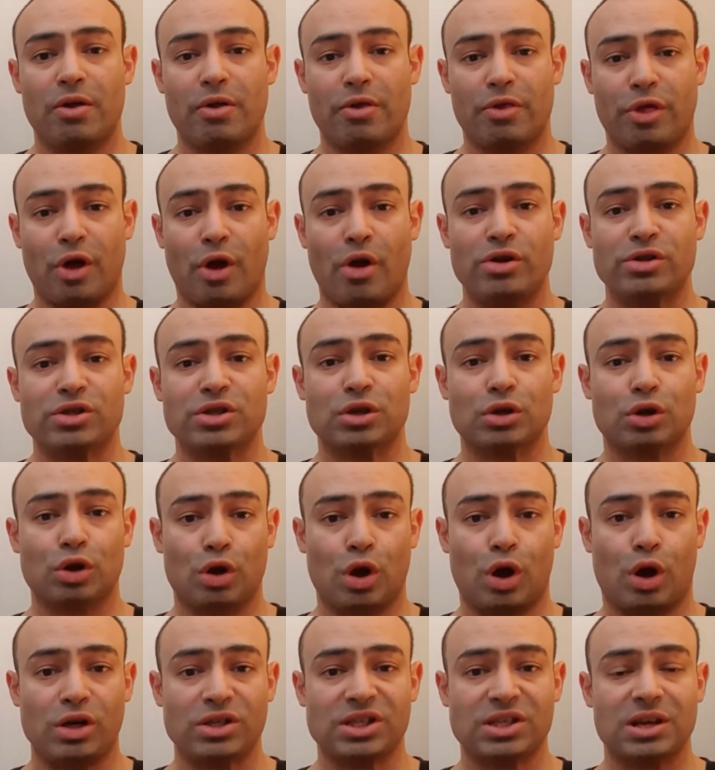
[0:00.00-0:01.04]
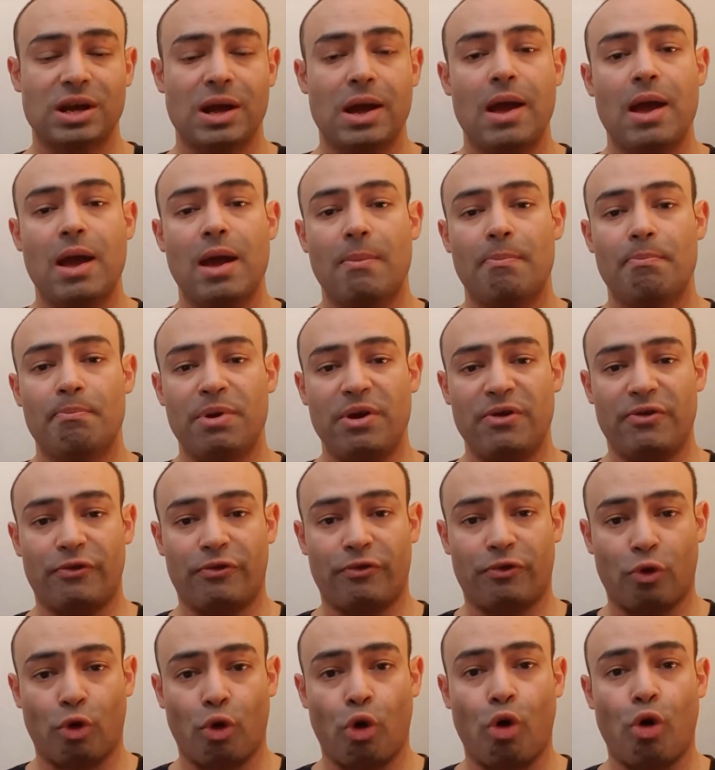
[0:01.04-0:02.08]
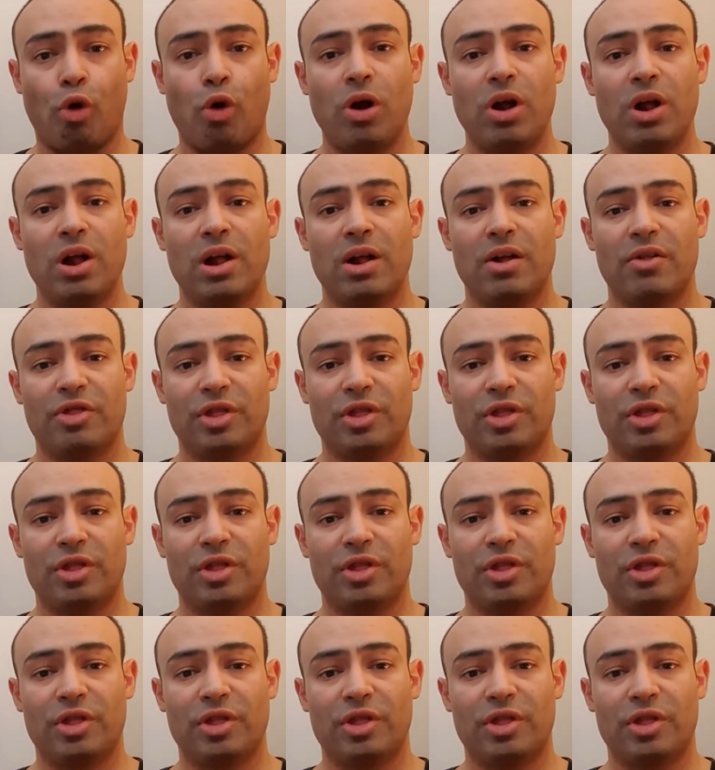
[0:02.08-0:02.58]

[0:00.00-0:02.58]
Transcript: those costs before